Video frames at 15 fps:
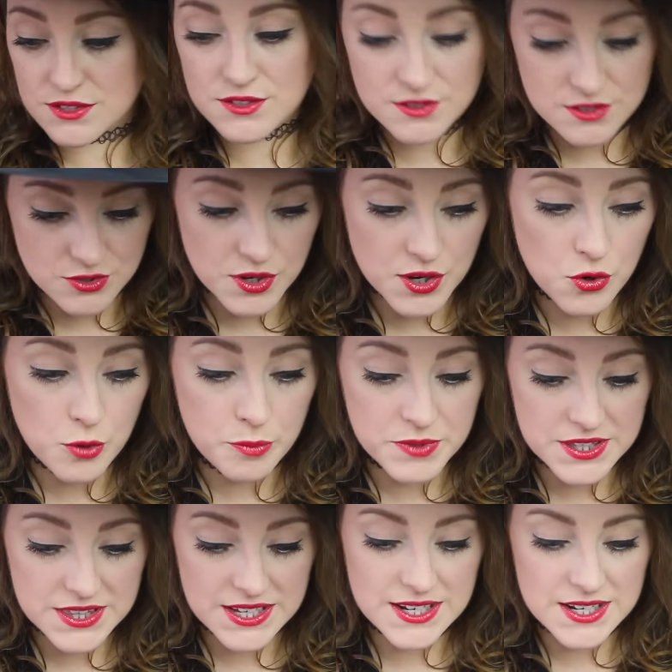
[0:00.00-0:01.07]
So I hope
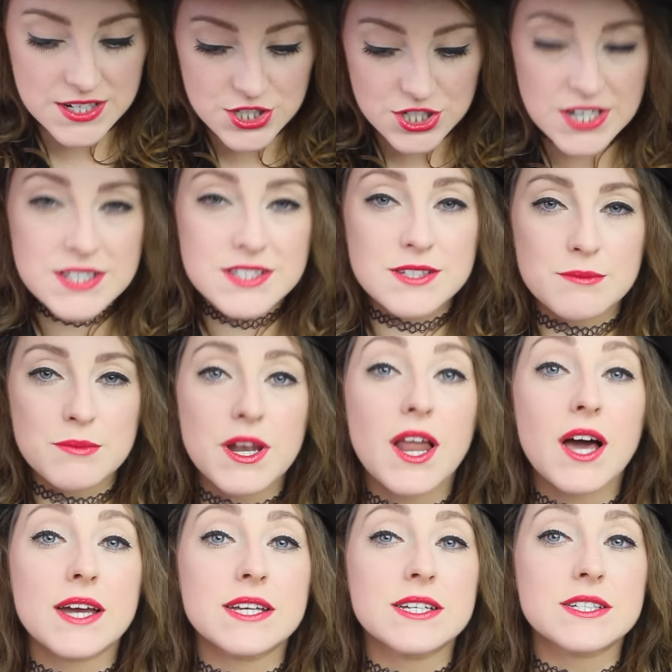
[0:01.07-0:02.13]
that that sheds some
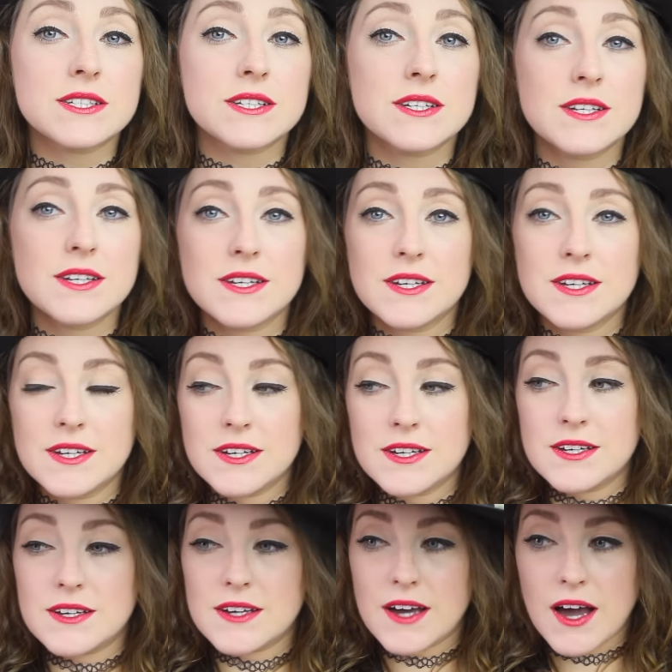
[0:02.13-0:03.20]
light.
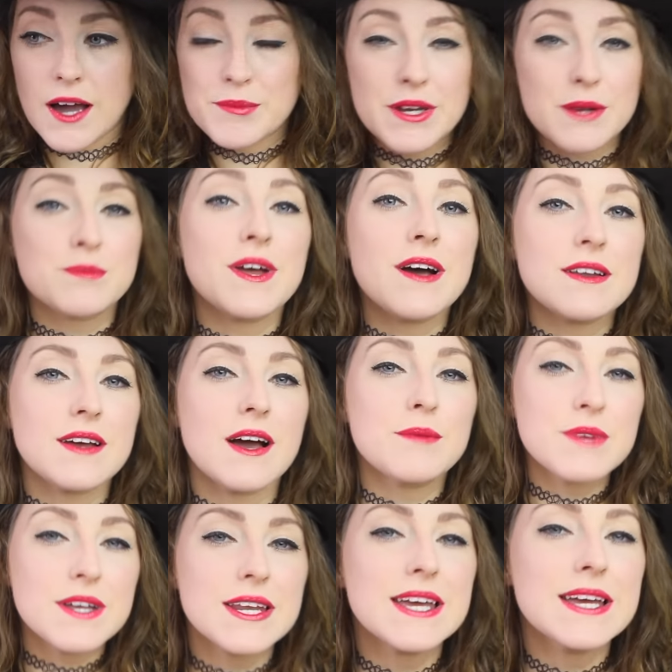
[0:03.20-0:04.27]
I mean, I'm not,
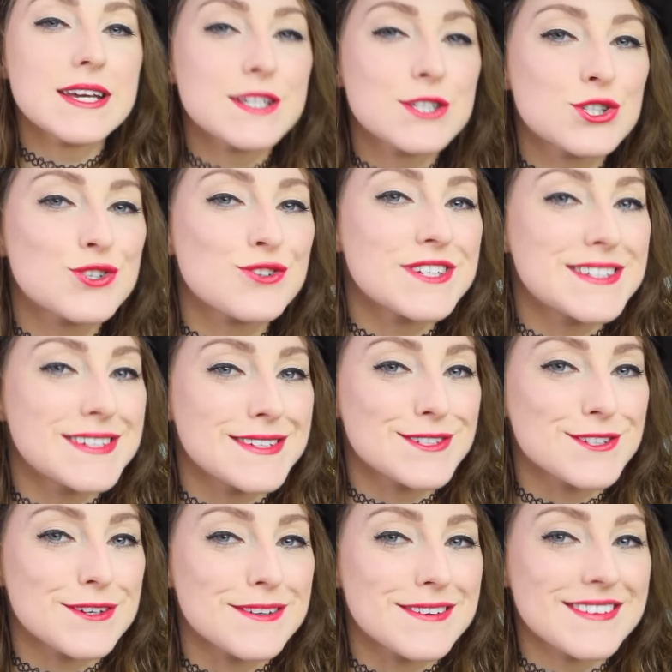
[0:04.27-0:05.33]
I'm not a history
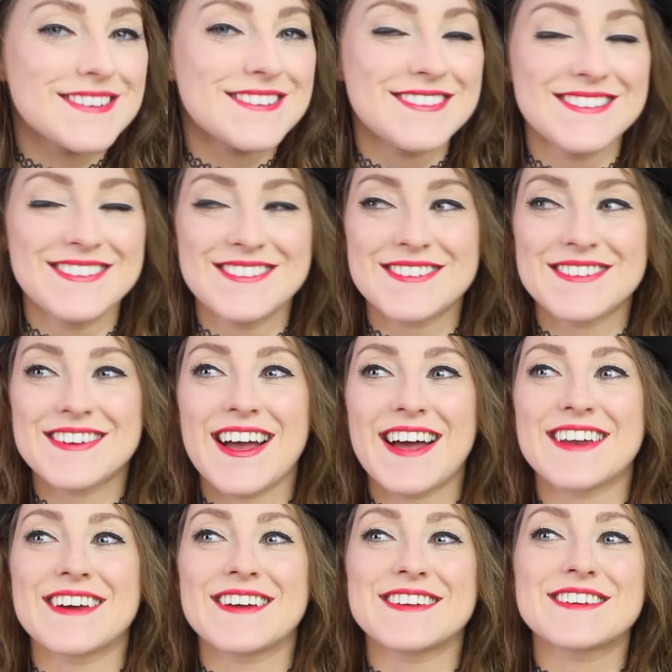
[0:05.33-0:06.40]
teacher
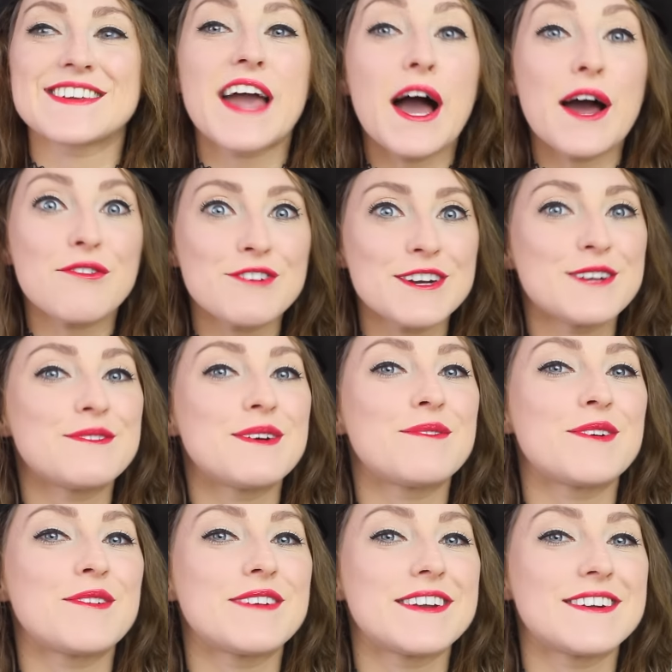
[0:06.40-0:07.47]
and I can't really
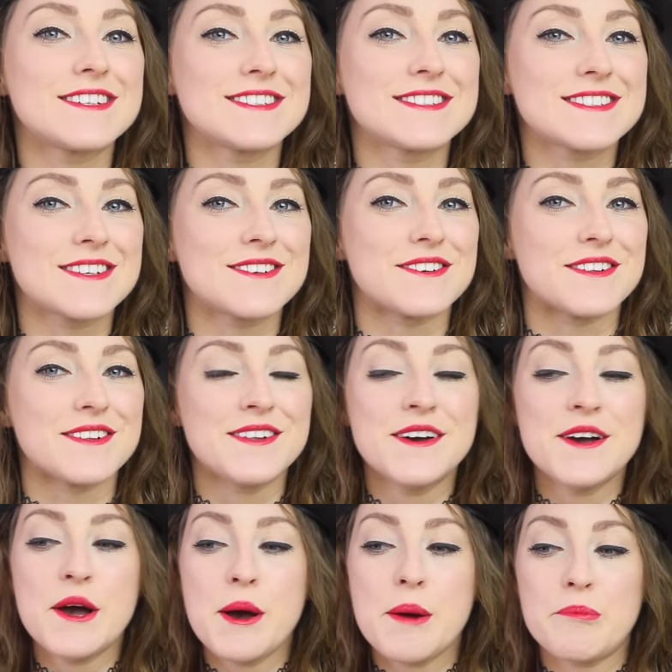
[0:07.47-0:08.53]
remember what we learned in school,
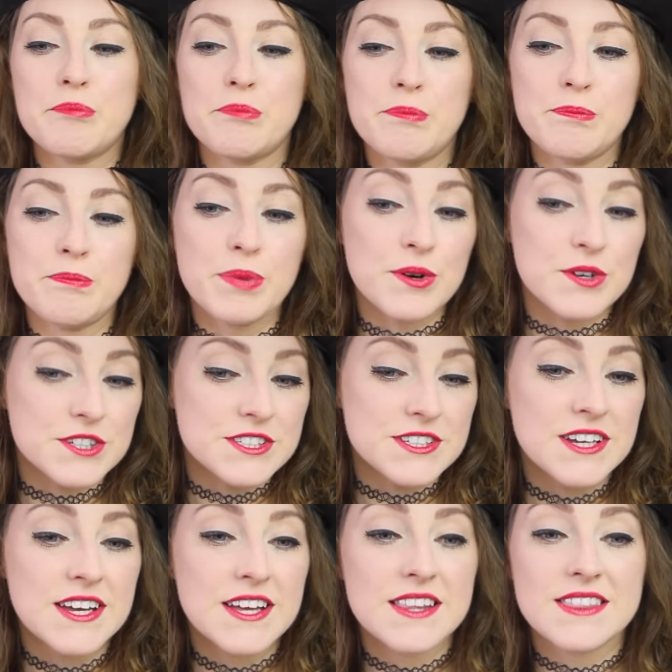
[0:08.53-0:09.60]
but
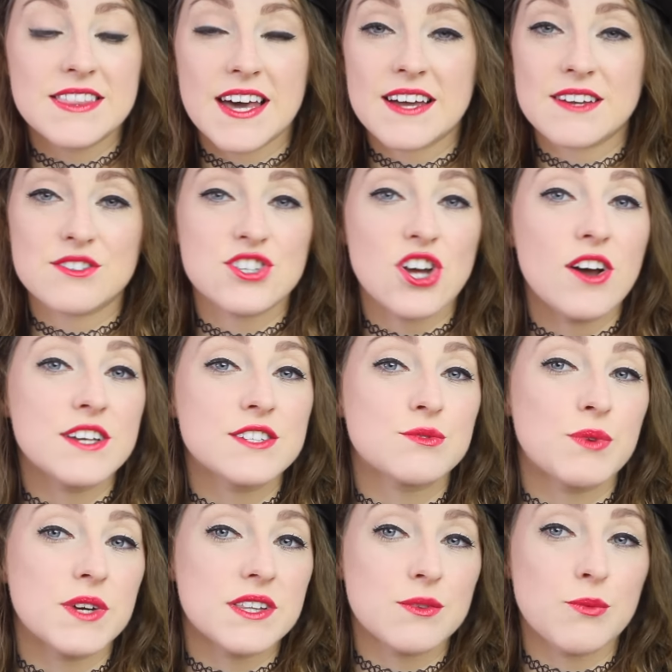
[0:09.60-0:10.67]
that
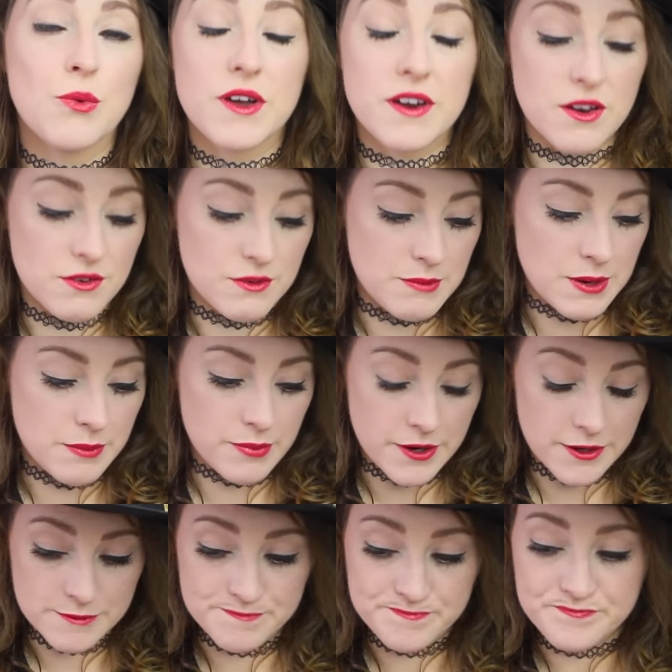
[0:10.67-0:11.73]
ties with what I
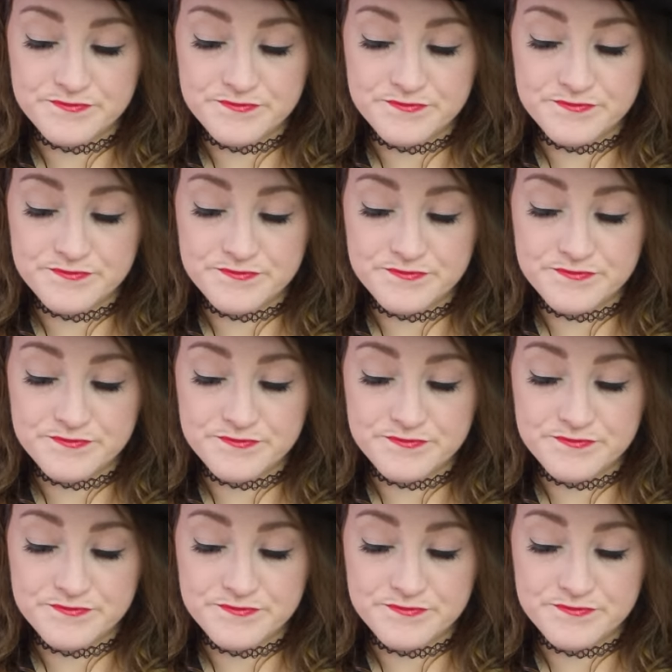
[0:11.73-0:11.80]
remember.